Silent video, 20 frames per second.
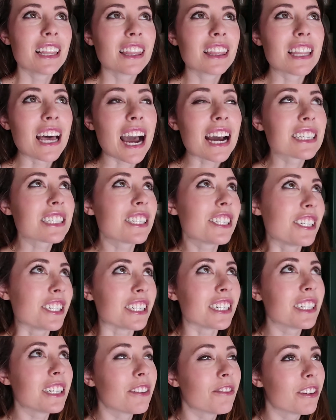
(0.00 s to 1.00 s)
last
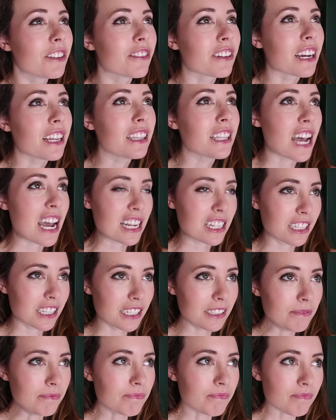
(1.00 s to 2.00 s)
year we were at
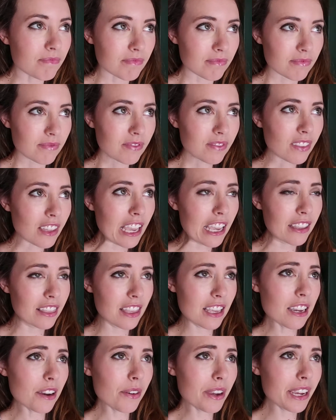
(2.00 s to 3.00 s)
Lackland. I
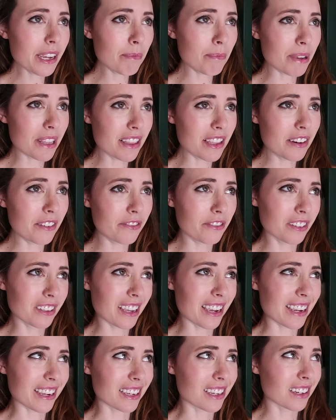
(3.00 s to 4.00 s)
think we had been there for
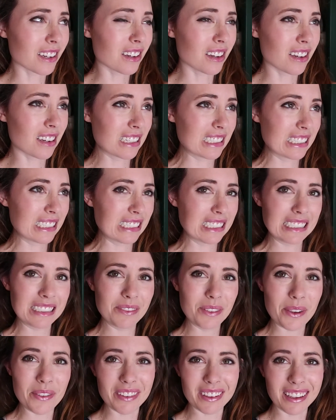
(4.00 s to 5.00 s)
like
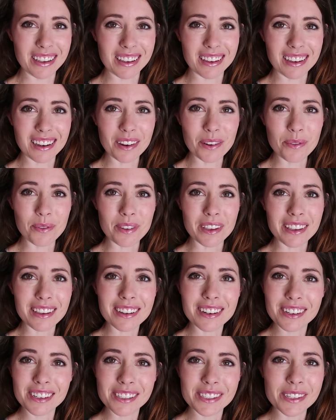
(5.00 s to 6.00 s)
maybe like a
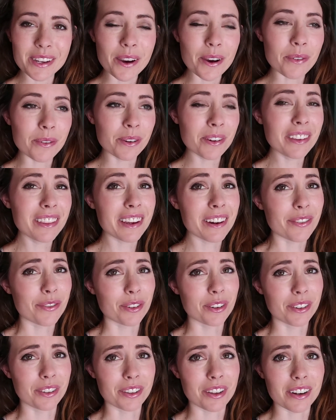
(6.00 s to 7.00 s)
week or so. We were there
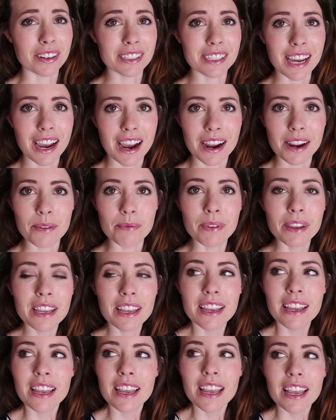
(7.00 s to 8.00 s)
for a long time
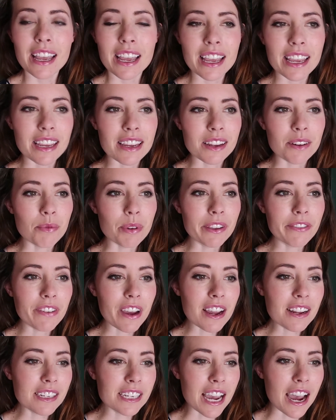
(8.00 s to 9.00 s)
and we
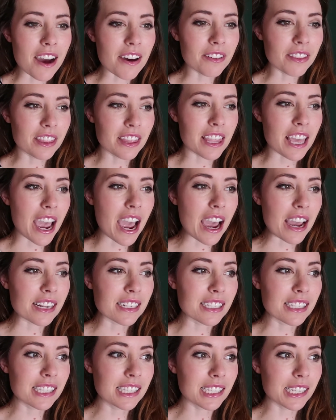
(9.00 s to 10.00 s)
found out
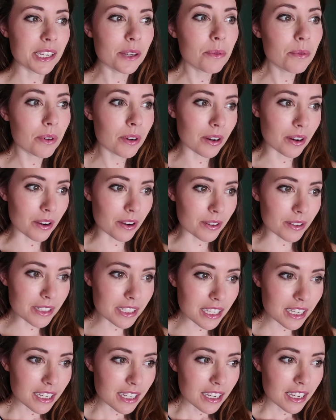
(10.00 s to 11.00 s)
that
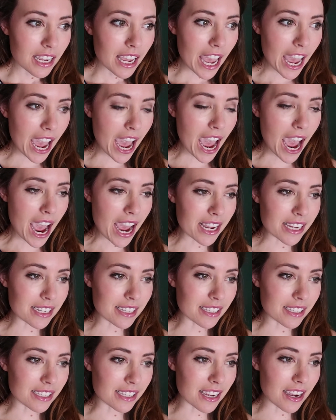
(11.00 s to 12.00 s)
SeaWorld
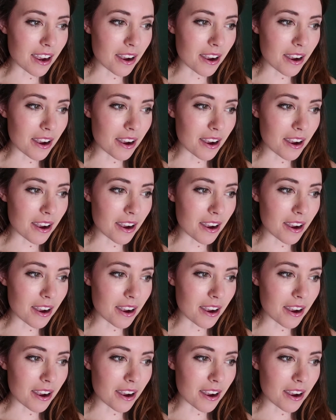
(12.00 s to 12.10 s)
has,